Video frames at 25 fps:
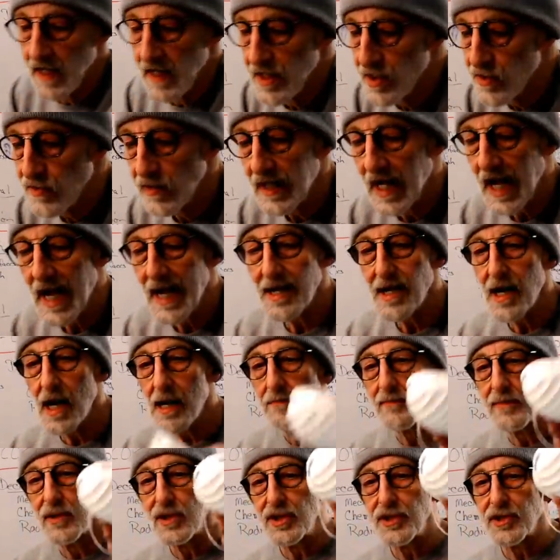You
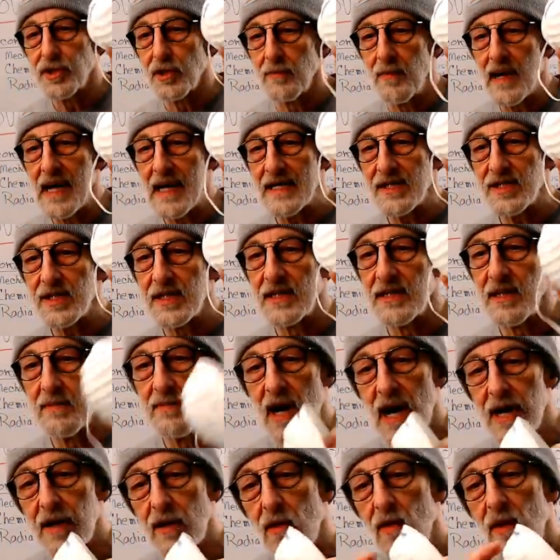cannot put your mask in the
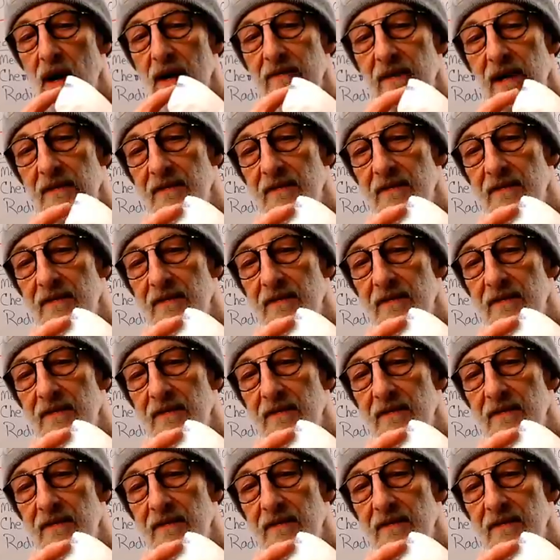microwave